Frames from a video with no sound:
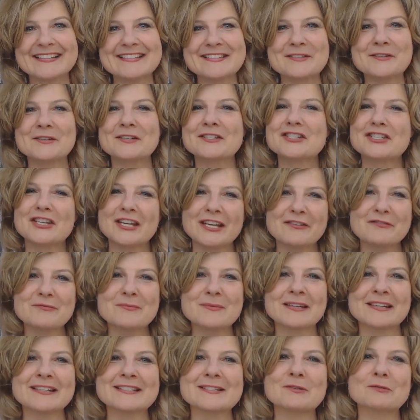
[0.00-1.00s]
So
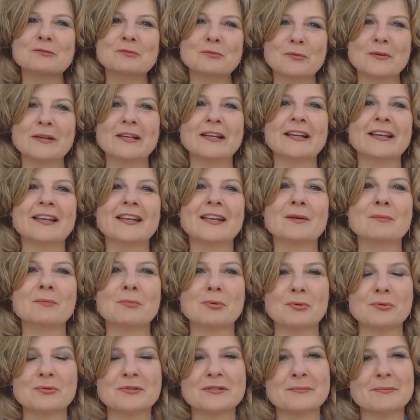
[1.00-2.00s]
achievement is a really
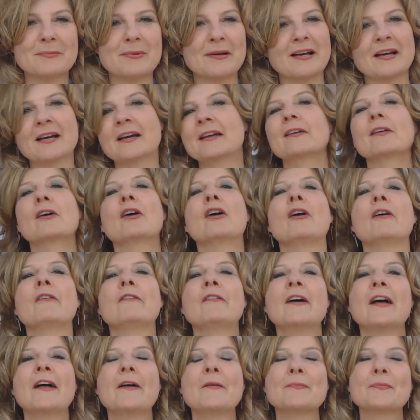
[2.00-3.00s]
important part
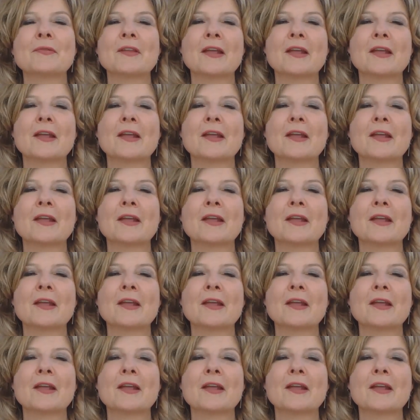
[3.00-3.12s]
of